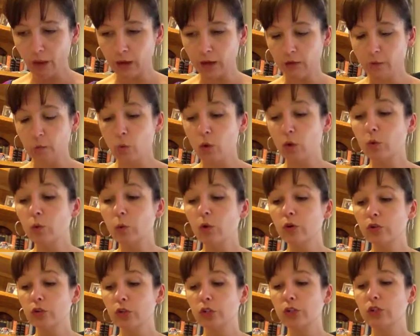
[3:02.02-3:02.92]
In World
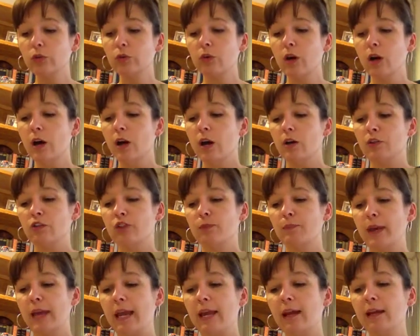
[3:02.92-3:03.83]
War II,
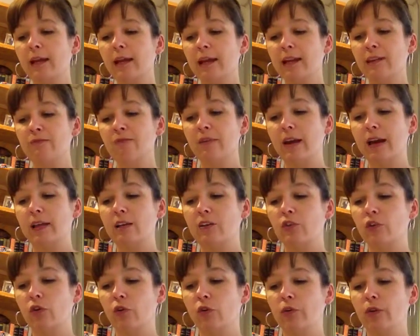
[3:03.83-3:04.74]
Japan had
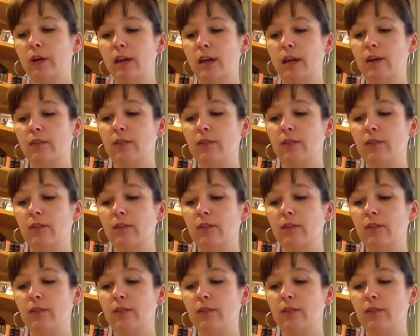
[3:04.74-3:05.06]
invaded Korea,